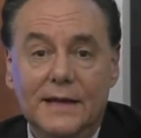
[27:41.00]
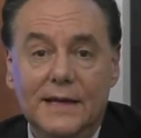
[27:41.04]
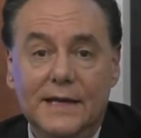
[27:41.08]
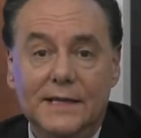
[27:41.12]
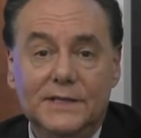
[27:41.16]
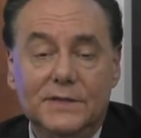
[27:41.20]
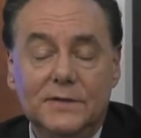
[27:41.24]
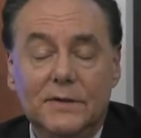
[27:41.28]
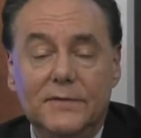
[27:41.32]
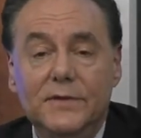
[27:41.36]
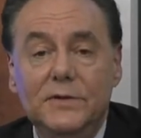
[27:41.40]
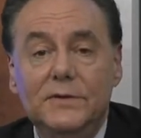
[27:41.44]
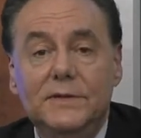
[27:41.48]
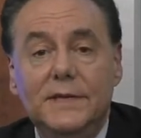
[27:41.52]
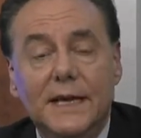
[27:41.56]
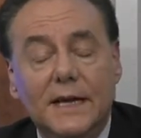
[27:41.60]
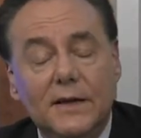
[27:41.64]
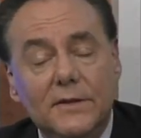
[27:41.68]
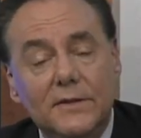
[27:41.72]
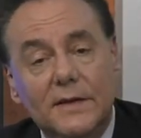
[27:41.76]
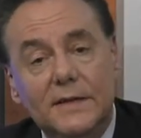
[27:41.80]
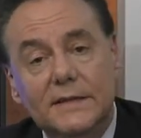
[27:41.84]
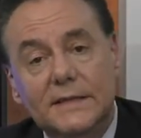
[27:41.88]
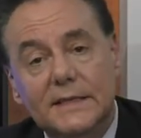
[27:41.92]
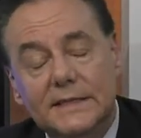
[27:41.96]
And so if you take
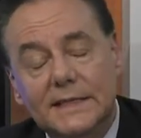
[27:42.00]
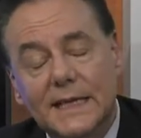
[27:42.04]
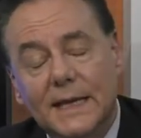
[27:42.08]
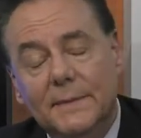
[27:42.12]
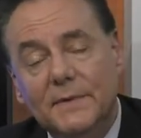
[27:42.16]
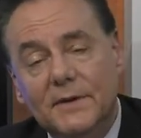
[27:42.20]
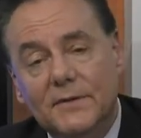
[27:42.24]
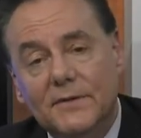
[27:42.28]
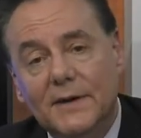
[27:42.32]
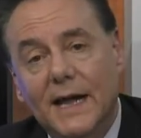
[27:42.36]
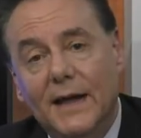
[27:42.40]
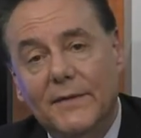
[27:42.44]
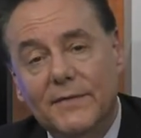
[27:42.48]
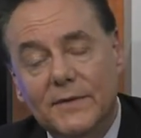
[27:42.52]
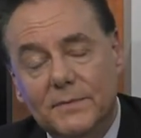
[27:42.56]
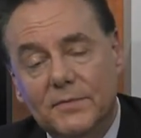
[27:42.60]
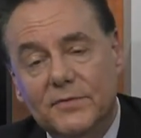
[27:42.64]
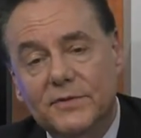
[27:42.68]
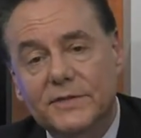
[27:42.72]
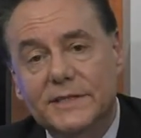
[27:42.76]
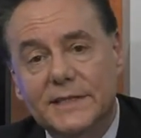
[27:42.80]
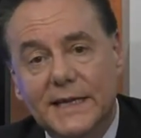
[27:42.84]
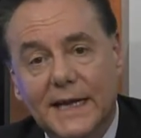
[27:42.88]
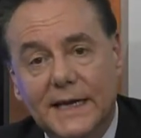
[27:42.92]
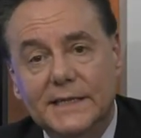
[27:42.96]
a look at the demographic
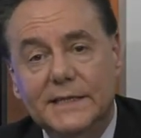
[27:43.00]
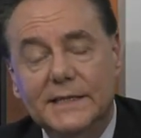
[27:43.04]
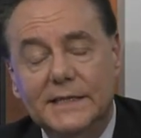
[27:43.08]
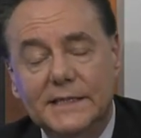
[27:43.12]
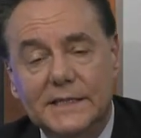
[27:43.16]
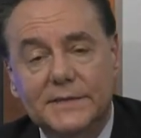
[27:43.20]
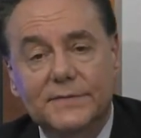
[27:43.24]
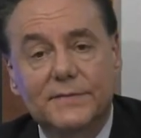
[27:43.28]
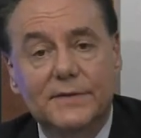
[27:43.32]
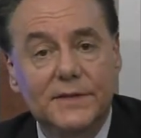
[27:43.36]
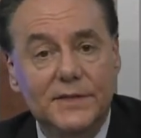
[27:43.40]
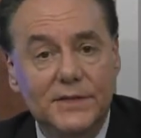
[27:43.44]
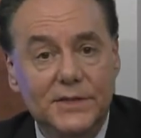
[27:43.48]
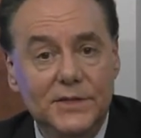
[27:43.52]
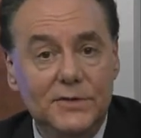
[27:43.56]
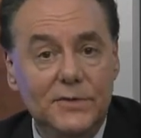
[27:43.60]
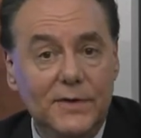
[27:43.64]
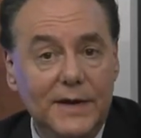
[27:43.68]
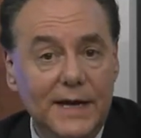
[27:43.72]
projections for the